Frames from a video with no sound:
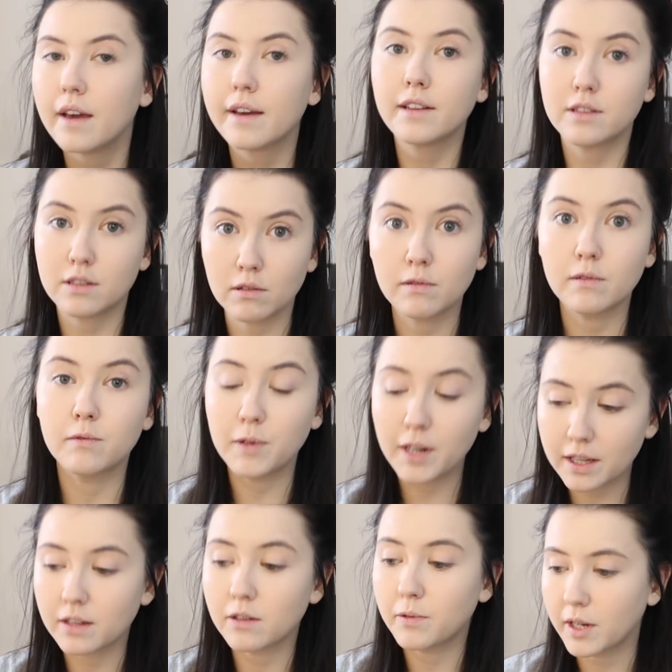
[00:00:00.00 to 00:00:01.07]
It's a
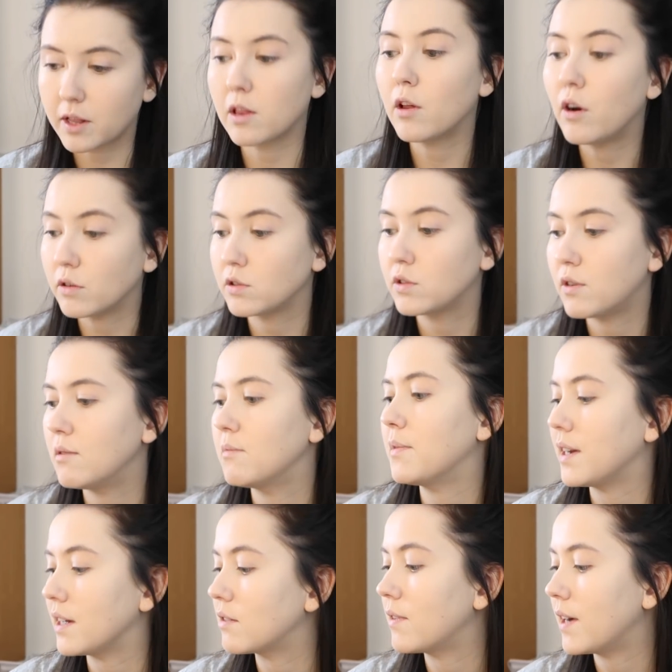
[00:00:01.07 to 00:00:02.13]
really, really long term
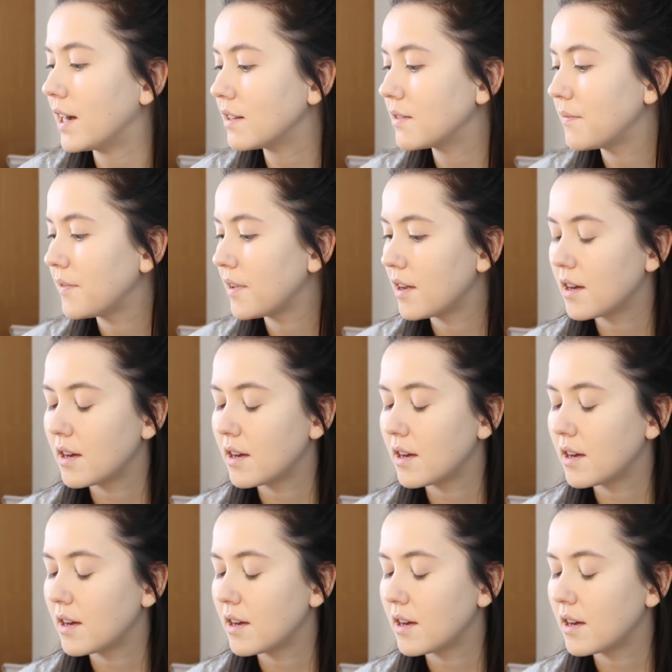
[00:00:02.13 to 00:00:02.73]
break, right?